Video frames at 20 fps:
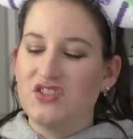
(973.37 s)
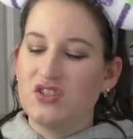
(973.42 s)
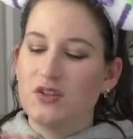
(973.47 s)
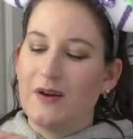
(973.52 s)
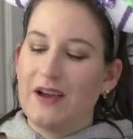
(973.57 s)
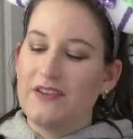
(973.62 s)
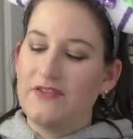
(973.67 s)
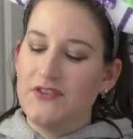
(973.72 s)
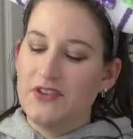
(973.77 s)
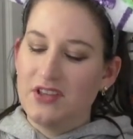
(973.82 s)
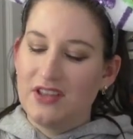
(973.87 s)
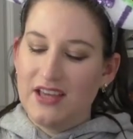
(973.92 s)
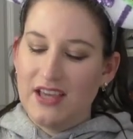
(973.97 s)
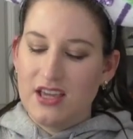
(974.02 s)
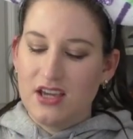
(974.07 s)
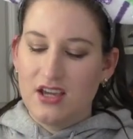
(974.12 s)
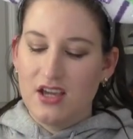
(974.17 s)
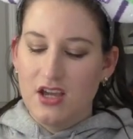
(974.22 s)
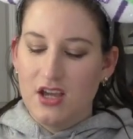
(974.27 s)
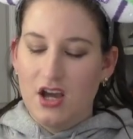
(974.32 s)
So I feel
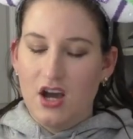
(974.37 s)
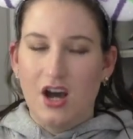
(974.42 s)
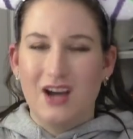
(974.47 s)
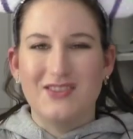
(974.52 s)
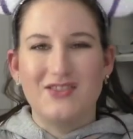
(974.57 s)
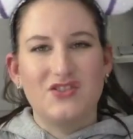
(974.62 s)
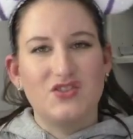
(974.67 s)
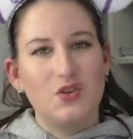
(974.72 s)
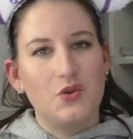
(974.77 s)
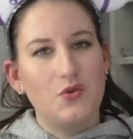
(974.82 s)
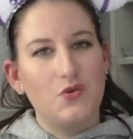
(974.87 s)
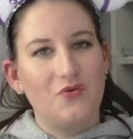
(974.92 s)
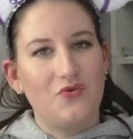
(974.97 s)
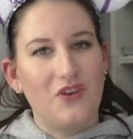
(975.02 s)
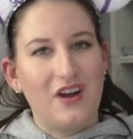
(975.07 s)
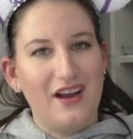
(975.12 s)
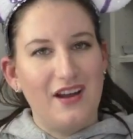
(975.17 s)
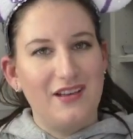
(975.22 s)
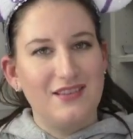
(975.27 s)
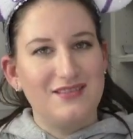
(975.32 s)
like on certain
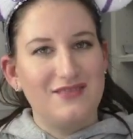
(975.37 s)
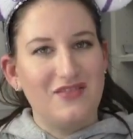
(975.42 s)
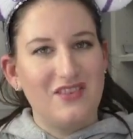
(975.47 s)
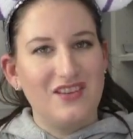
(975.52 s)
rides,